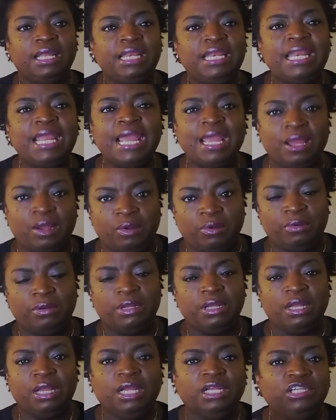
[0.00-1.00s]
Now,
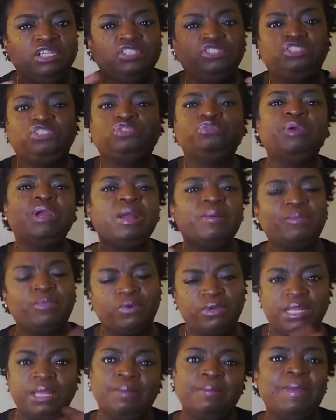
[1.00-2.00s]
you
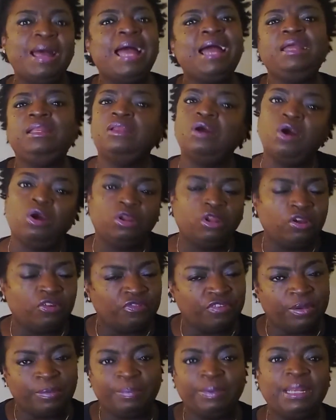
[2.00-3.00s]
scramble your mind all
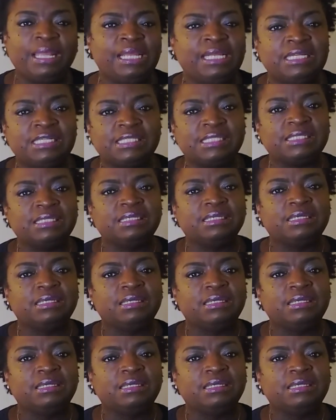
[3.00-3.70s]
over the place.